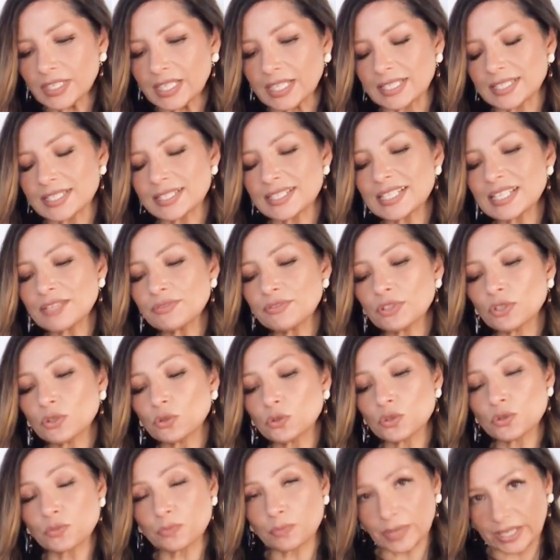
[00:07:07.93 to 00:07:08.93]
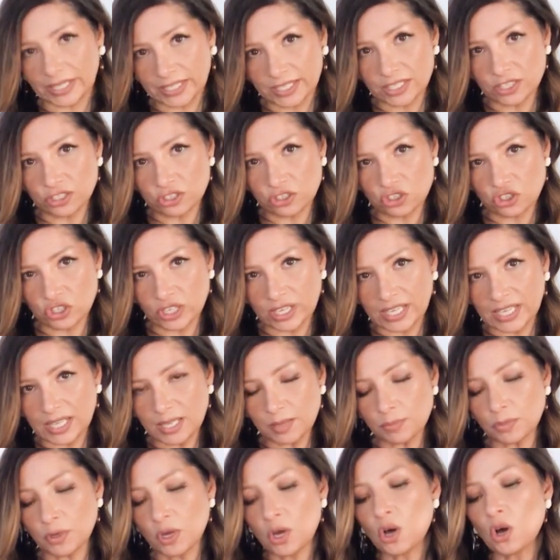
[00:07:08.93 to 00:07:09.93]
and see if it goes back into
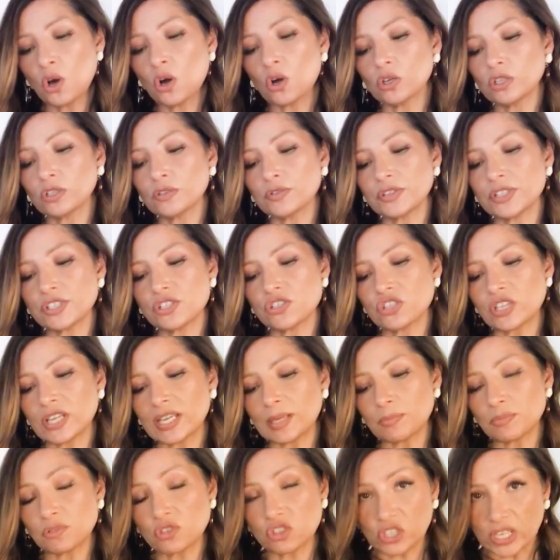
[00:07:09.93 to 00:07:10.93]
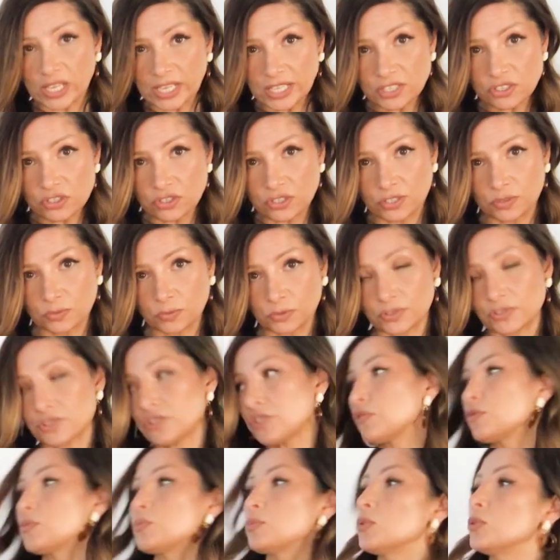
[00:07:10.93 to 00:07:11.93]
shape or if the shape changes once
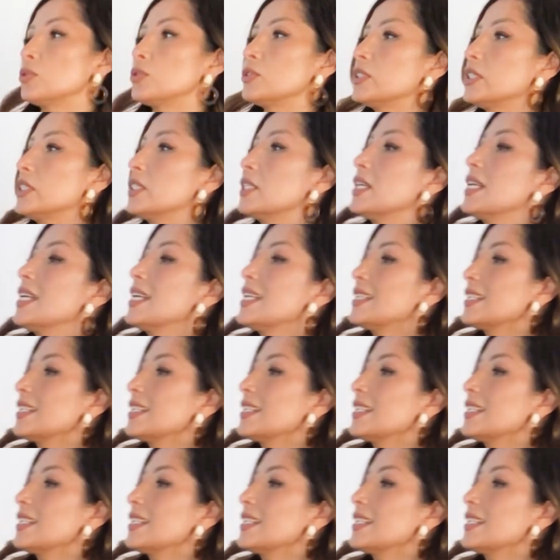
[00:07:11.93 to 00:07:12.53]
you've pulled it.